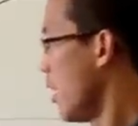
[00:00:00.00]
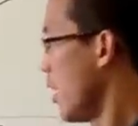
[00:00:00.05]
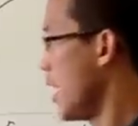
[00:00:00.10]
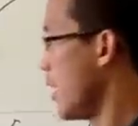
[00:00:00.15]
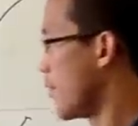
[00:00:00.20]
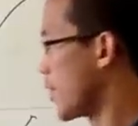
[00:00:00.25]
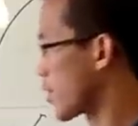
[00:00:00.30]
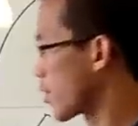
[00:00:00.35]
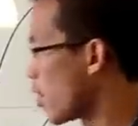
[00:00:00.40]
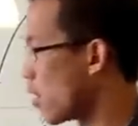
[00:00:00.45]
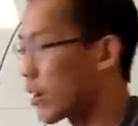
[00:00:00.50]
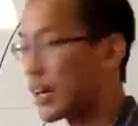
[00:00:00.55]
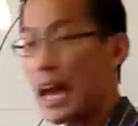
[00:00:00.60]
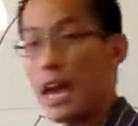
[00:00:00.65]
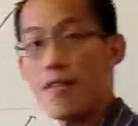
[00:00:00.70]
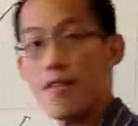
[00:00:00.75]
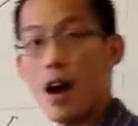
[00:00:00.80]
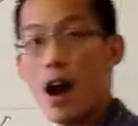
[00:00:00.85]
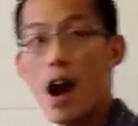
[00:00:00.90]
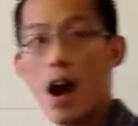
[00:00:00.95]
If it's
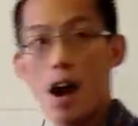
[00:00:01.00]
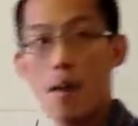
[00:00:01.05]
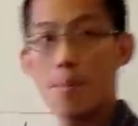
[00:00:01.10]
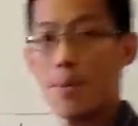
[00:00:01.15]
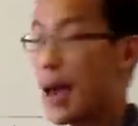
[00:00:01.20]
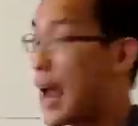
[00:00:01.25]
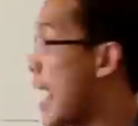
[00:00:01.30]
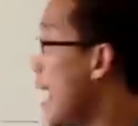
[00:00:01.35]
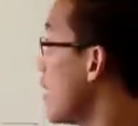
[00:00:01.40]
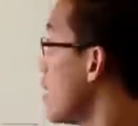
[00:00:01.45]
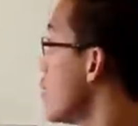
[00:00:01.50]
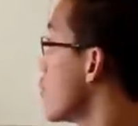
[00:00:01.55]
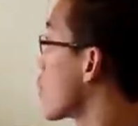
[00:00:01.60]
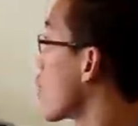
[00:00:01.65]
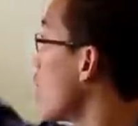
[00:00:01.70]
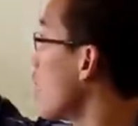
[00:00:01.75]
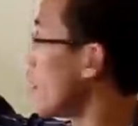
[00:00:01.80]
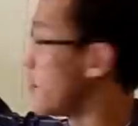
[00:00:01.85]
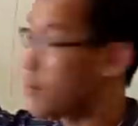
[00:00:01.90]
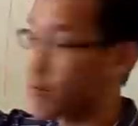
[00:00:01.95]
concave up and you've
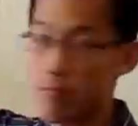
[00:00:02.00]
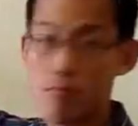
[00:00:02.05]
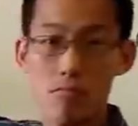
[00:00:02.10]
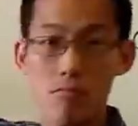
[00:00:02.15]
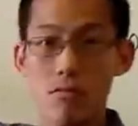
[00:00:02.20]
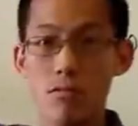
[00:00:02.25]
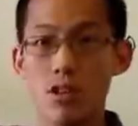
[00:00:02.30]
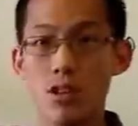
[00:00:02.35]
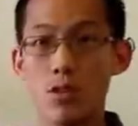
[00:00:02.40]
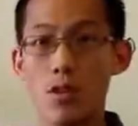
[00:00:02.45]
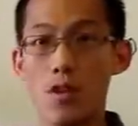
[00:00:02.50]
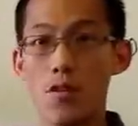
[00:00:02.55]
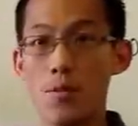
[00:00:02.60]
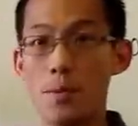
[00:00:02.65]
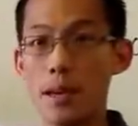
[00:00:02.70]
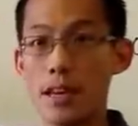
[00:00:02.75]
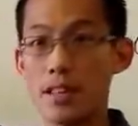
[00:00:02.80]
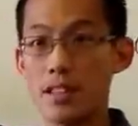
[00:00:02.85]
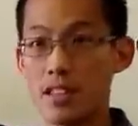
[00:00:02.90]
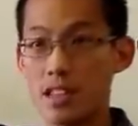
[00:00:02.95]
got the derivative
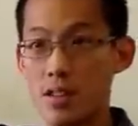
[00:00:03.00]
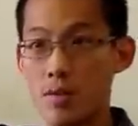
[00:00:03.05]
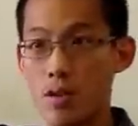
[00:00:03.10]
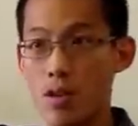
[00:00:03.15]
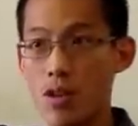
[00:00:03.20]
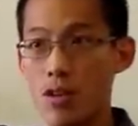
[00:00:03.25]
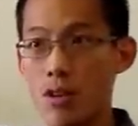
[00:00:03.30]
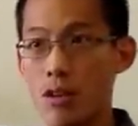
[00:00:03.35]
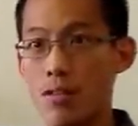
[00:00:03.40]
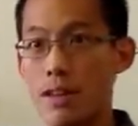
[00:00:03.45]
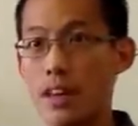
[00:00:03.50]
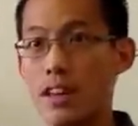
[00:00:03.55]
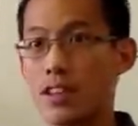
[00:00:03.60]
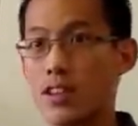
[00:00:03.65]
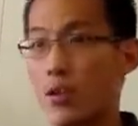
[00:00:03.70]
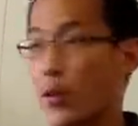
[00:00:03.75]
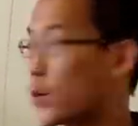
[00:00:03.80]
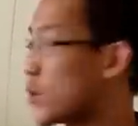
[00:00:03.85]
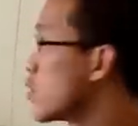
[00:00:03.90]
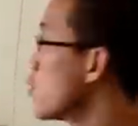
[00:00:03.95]
being zero, then it's
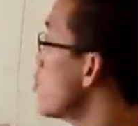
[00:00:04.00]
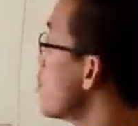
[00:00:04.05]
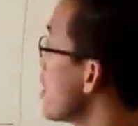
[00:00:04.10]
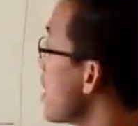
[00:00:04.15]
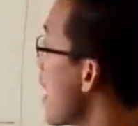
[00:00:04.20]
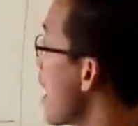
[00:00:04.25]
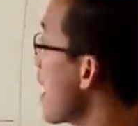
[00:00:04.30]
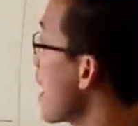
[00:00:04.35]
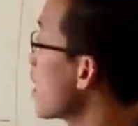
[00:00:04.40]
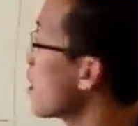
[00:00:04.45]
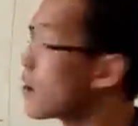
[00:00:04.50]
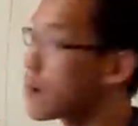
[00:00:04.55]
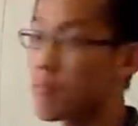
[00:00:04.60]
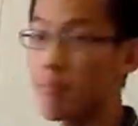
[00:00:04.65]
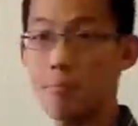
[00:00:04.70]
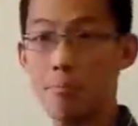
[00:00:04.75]
going to be a